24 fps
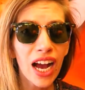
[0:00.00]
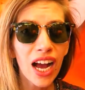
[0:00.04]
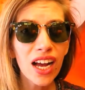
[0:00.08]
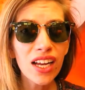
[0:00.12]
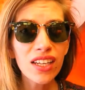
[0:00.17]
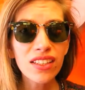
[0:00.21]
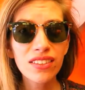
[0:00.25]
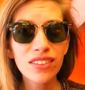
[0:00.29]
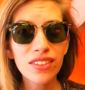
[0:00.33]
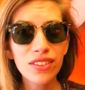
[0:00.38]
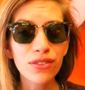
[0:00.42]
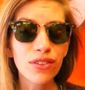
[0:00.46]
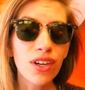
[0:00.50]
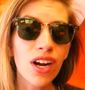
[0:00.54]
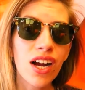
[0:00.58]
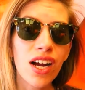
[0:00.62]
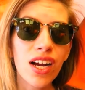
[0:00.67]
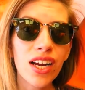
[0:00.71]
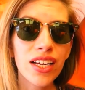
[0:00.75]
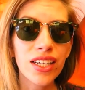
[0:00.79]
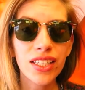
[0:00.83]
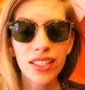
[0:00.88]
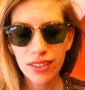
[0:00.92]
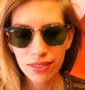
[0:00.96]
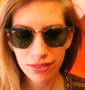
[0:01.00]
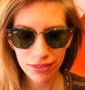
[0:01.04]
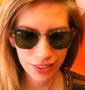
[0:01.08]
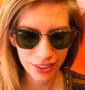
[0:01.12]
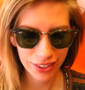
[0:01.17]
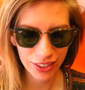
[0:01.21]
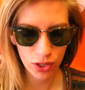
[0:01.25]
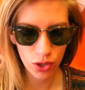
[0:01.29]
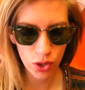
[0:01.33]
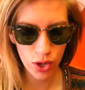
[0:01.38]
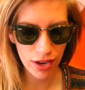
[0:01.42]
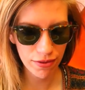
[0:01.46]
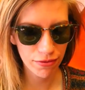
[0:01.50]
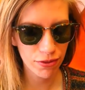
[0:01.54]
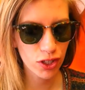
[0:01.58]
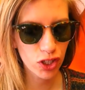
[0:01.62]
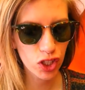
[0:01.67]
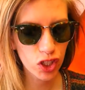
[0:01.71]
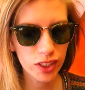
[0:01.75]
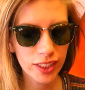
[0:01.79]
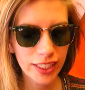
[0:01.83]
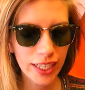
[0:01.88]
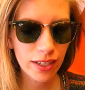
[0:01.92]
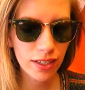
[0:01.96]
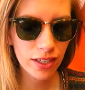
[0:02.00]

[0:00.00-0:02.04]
has arrived! So if you look